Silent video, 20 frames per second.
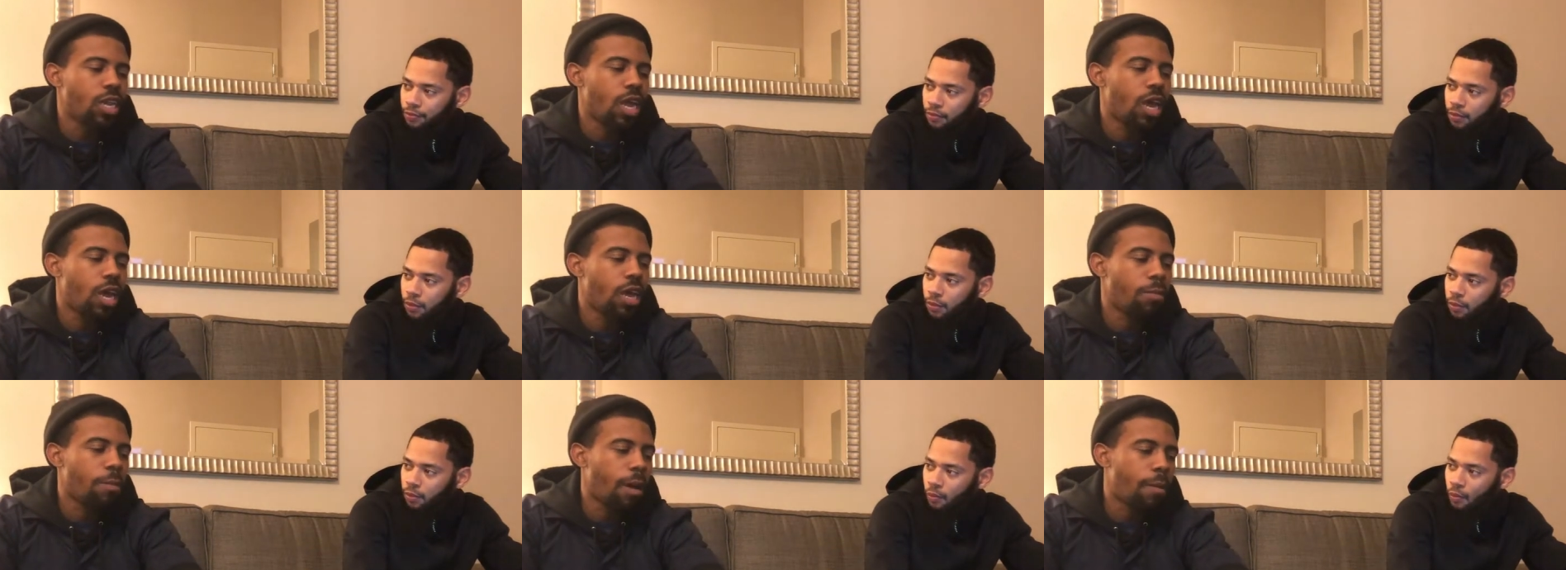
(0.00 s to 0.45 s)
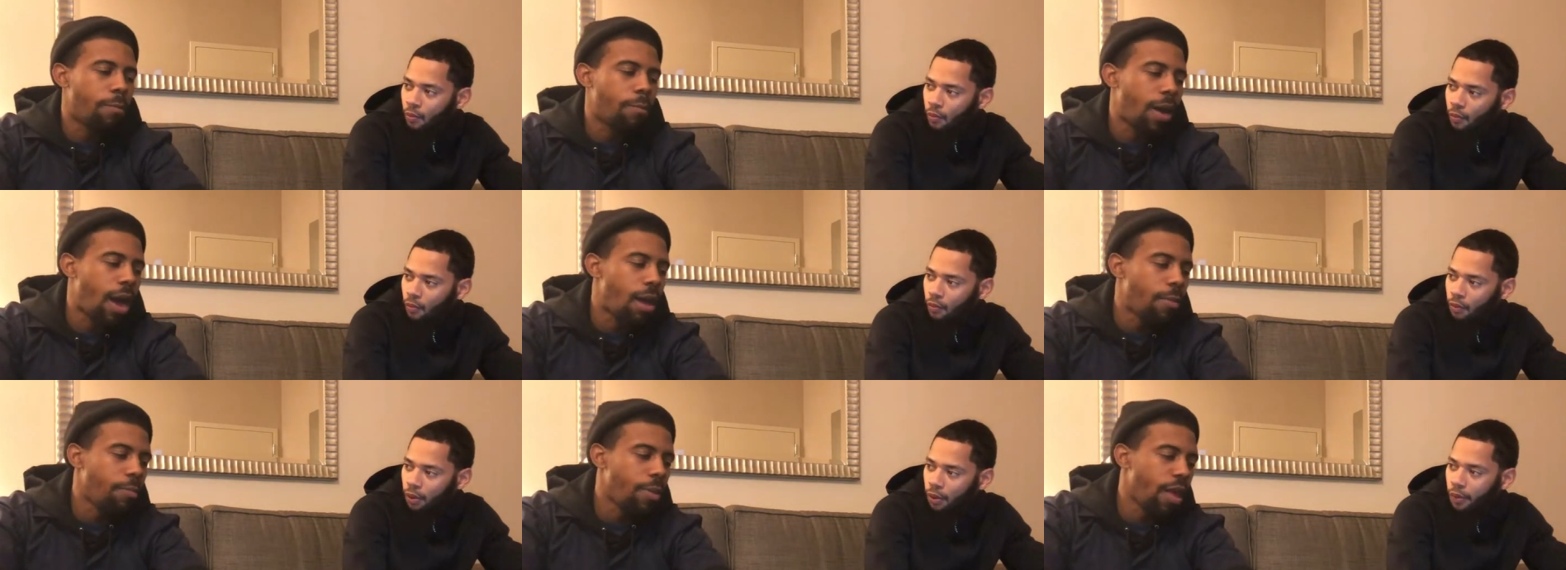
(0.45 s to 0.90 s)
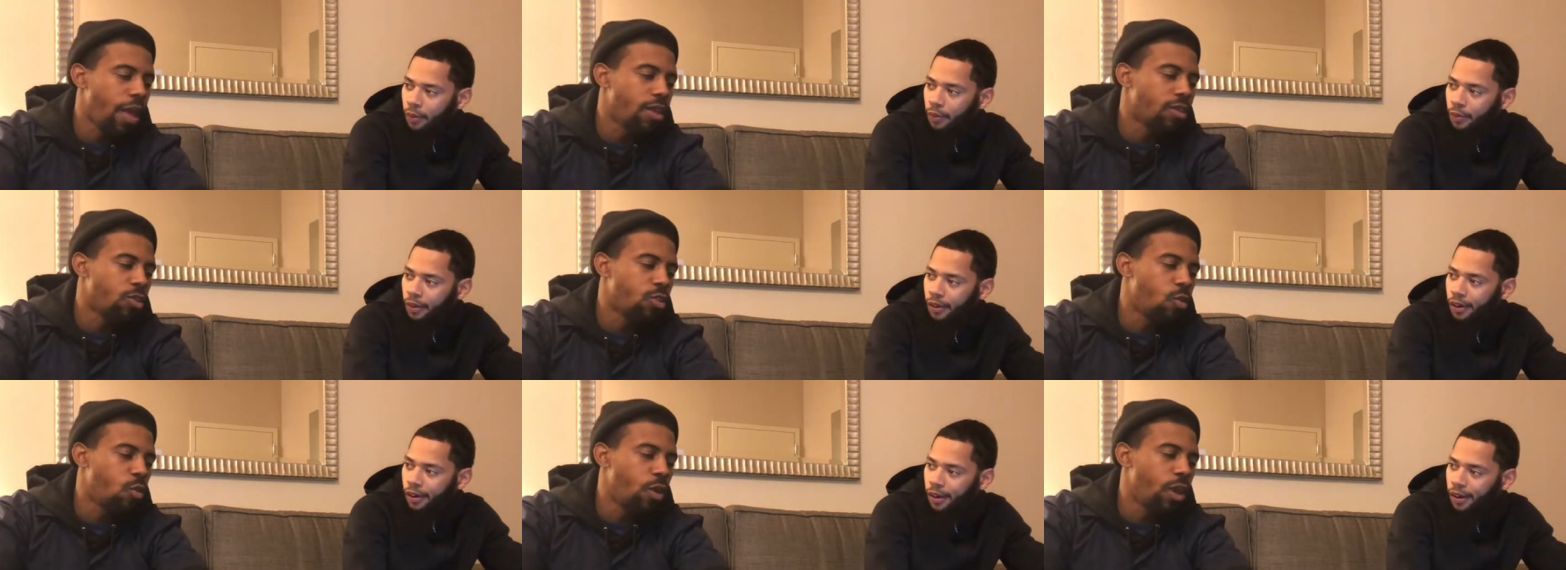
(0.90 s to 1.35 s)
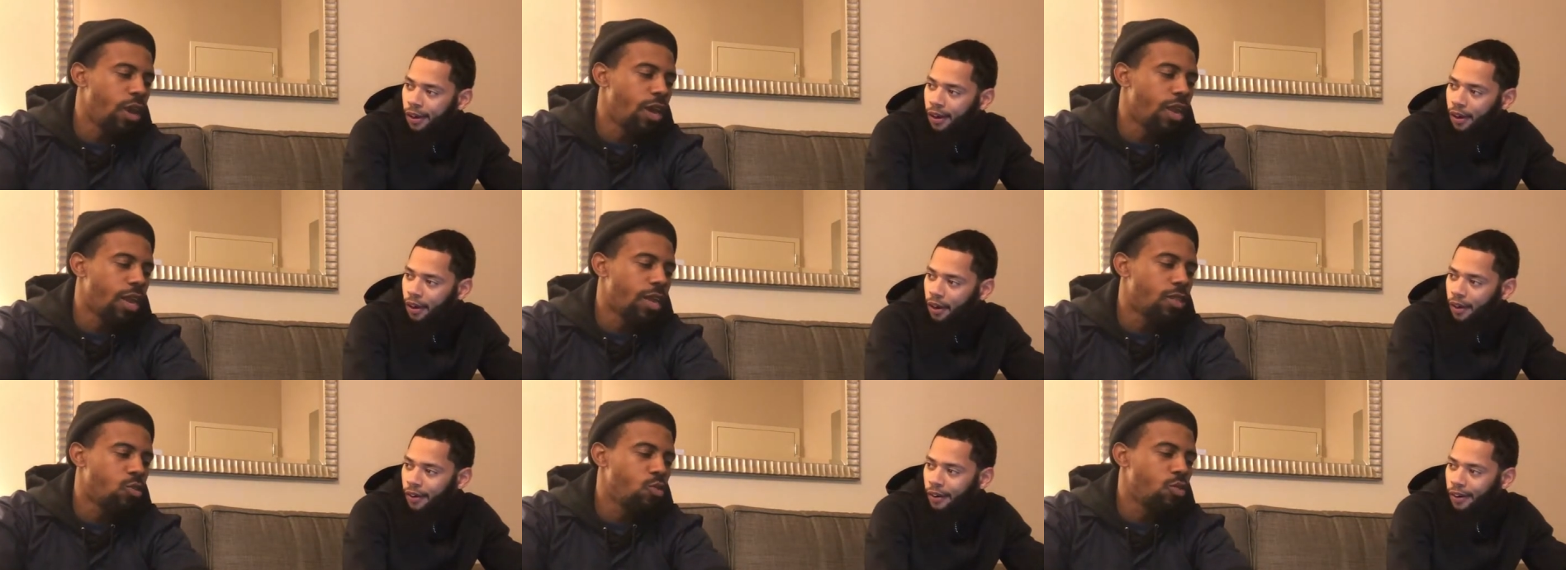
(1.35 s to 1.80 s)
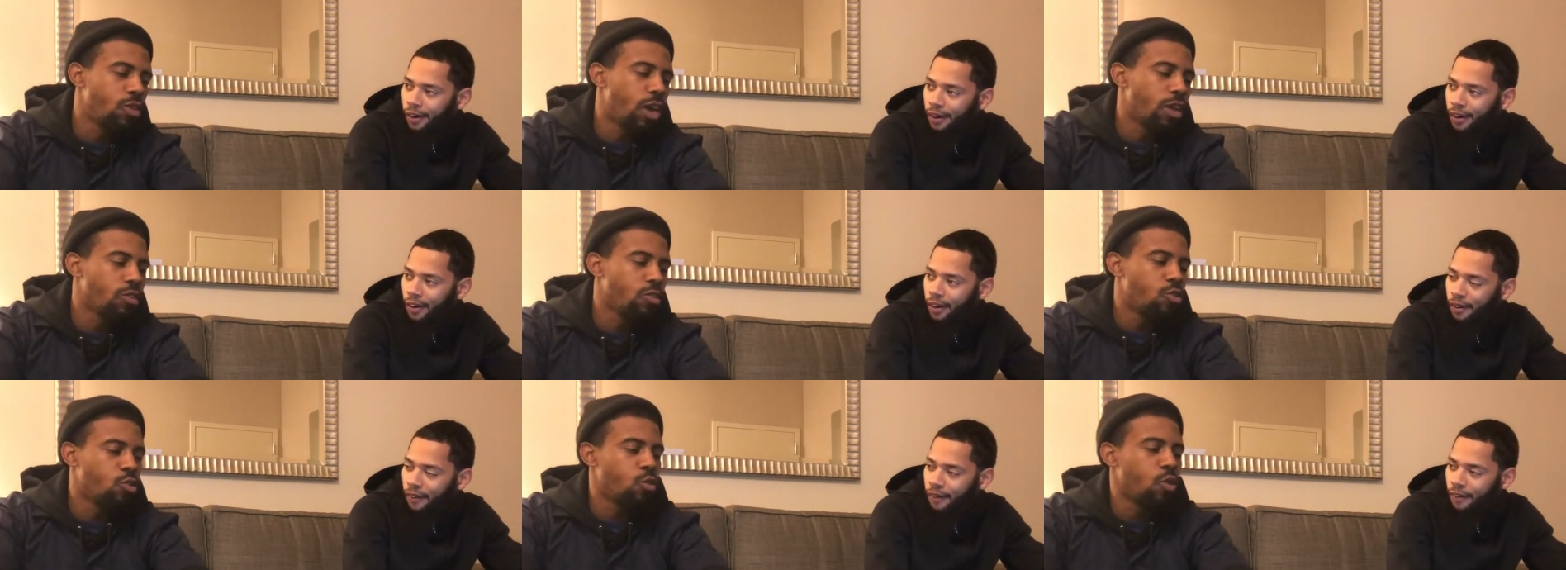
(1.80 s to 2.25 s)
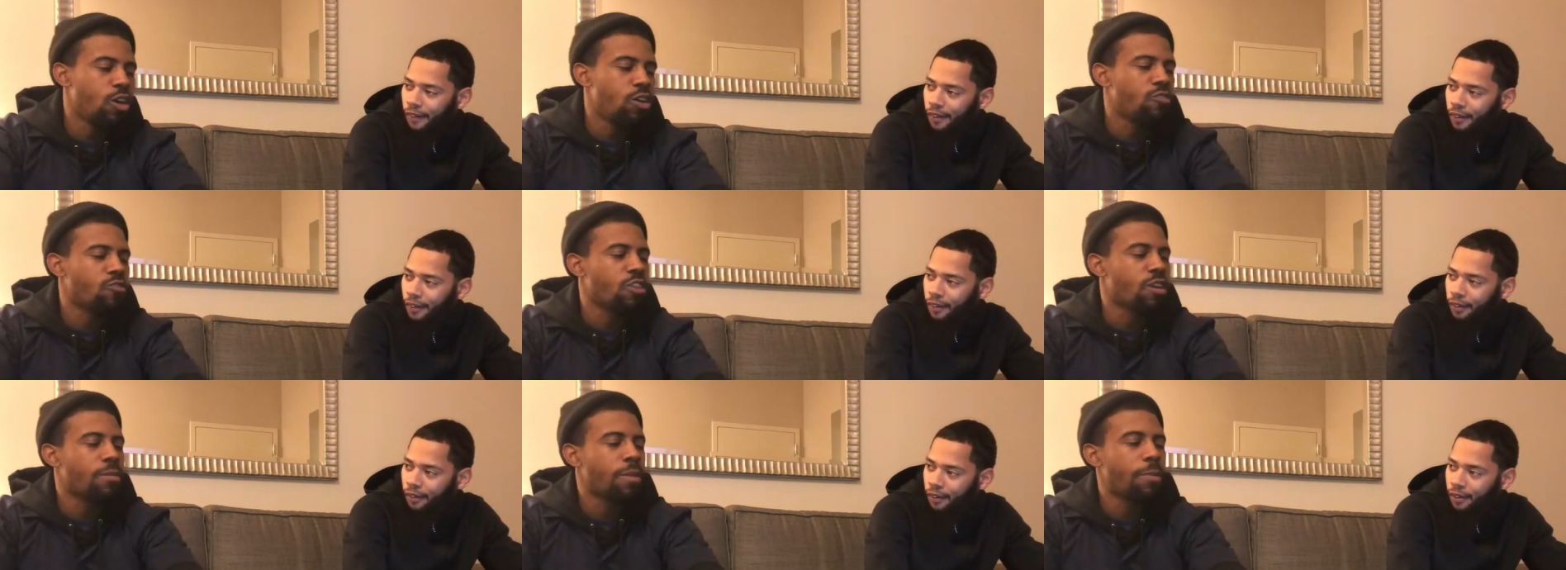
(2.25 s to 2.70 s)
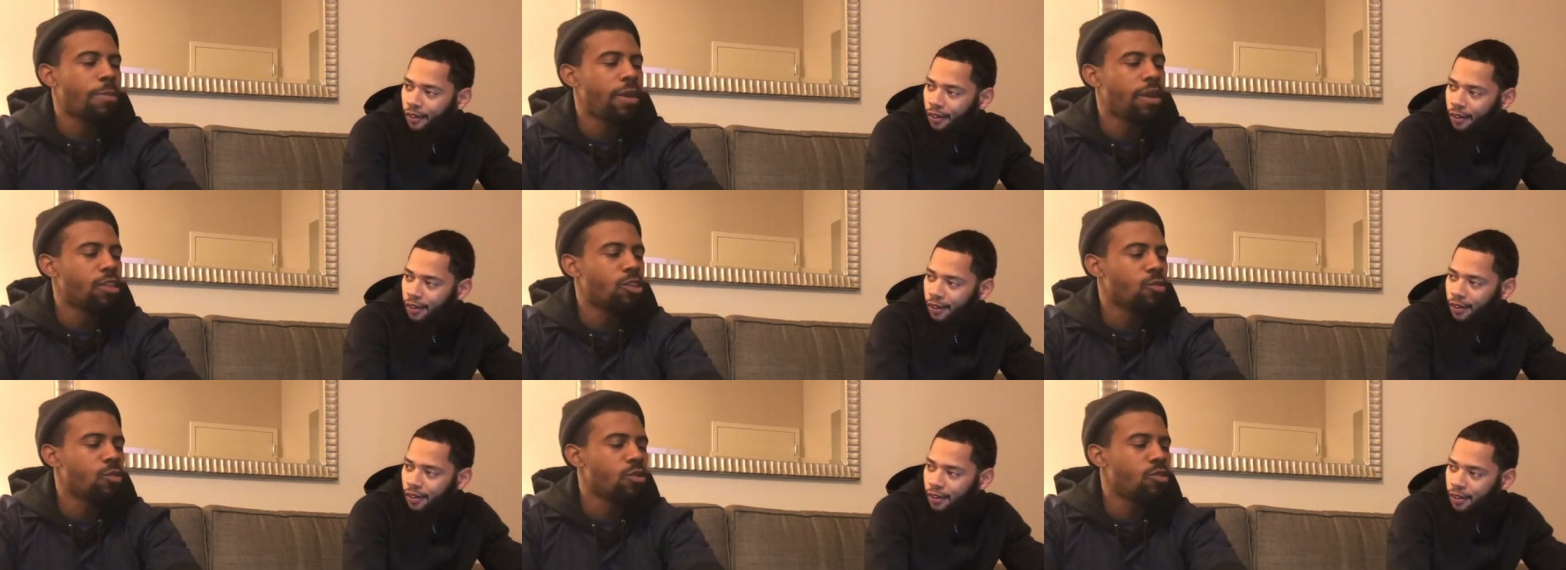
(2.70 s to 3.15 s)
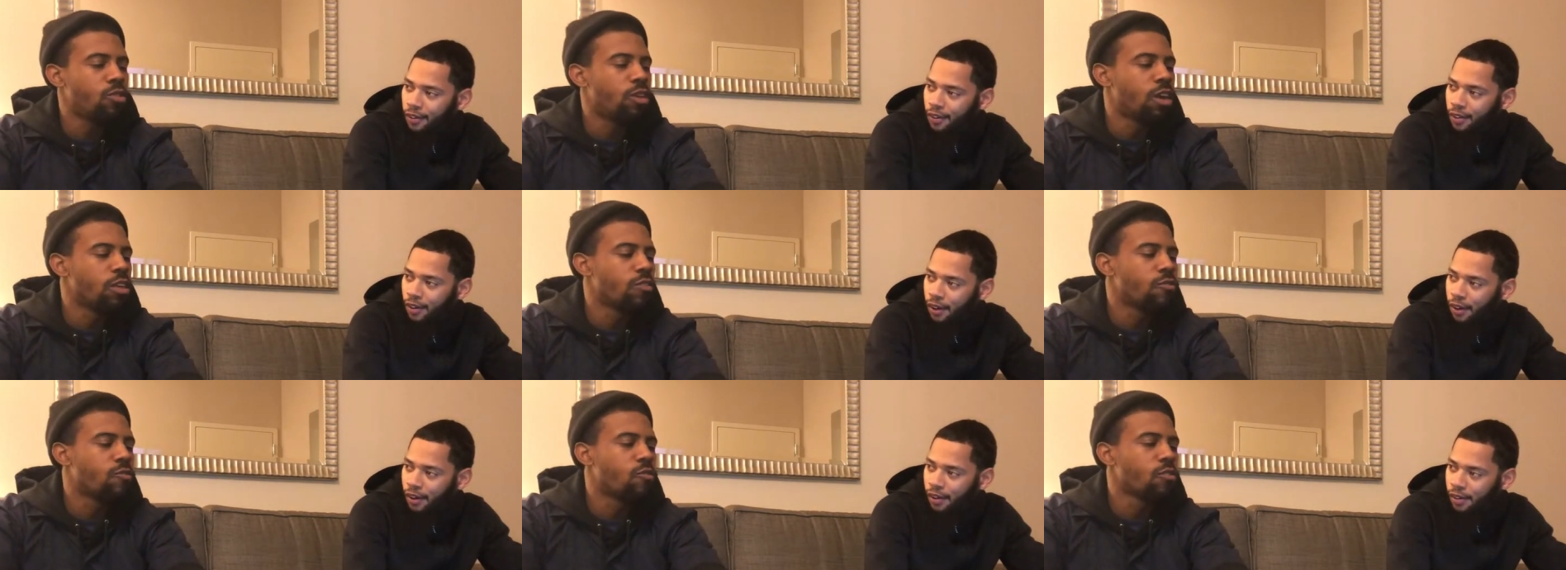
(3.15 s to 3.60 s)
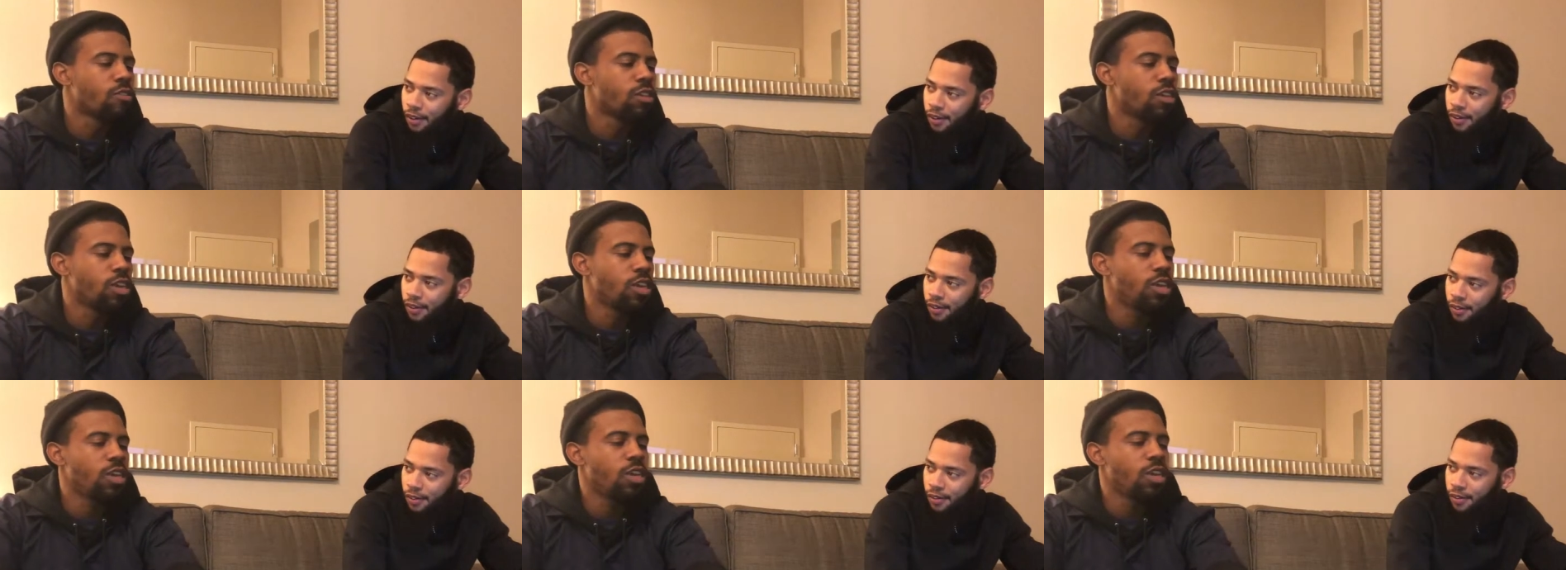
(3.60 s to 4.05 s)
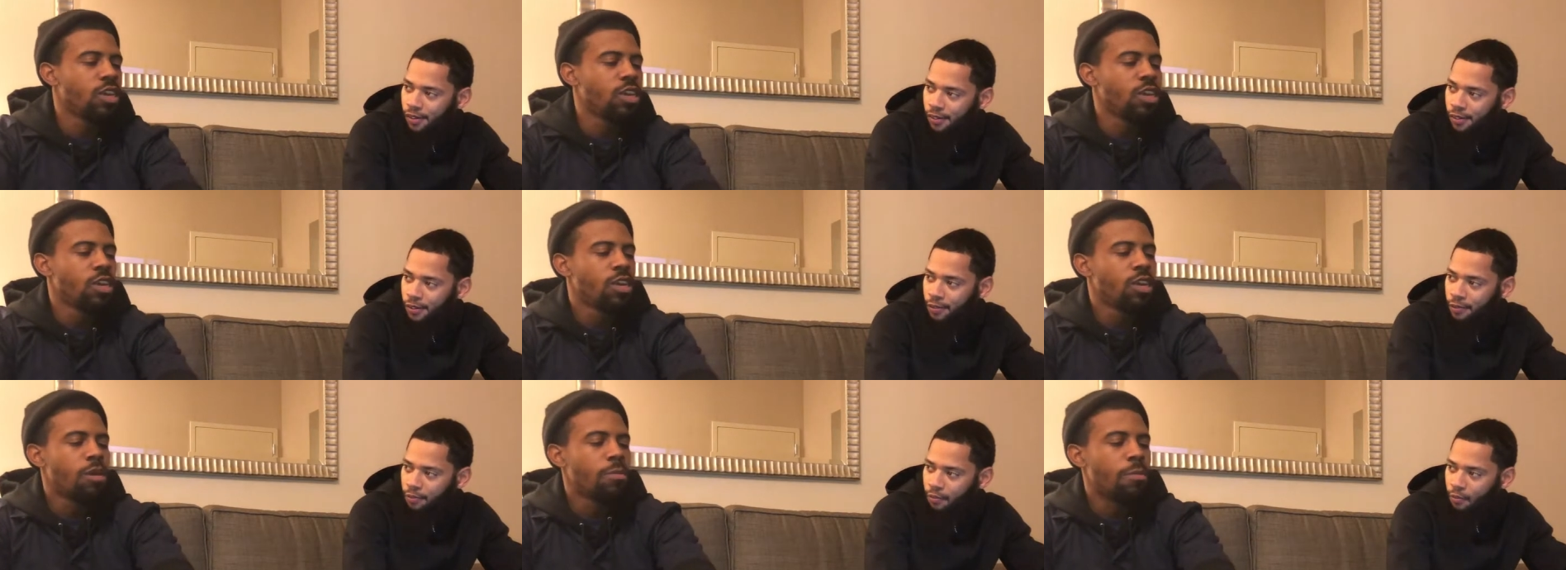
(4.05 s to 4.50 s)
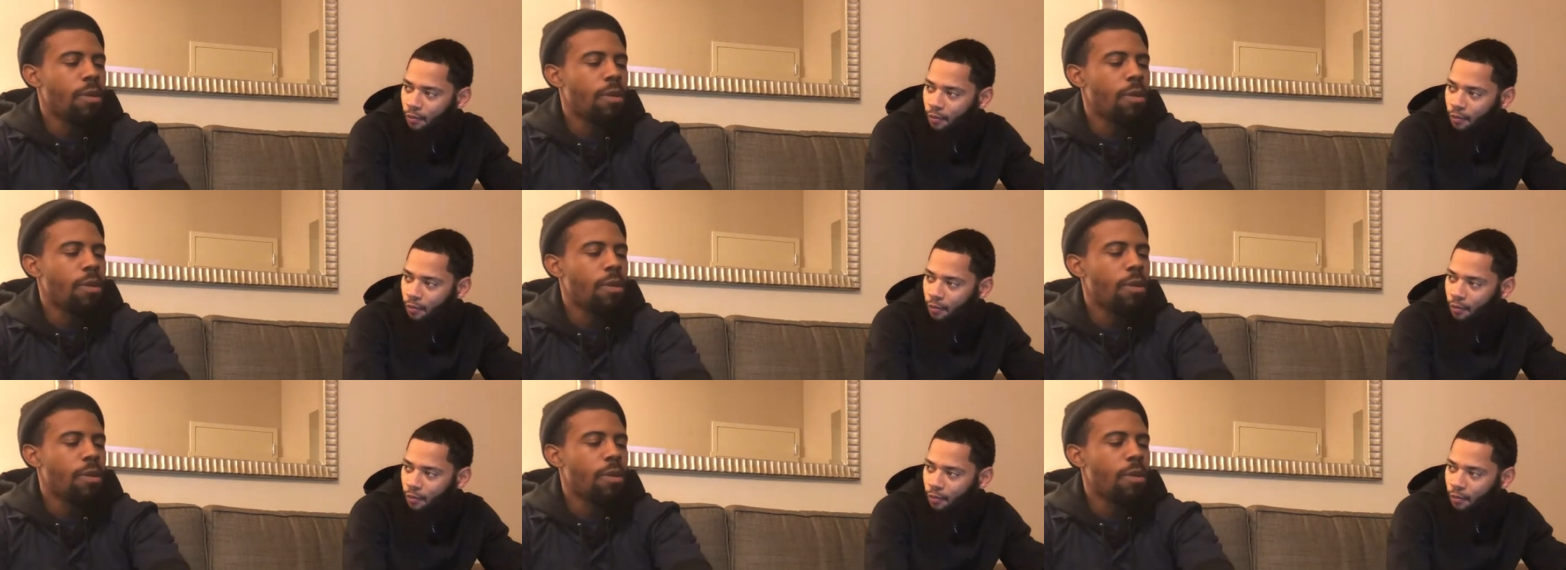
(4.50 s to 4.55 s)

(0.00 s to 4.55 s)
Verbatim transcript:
Speaker 1: Like my pop passed away in like 2012, grandma passed away 2014, mm-hmm.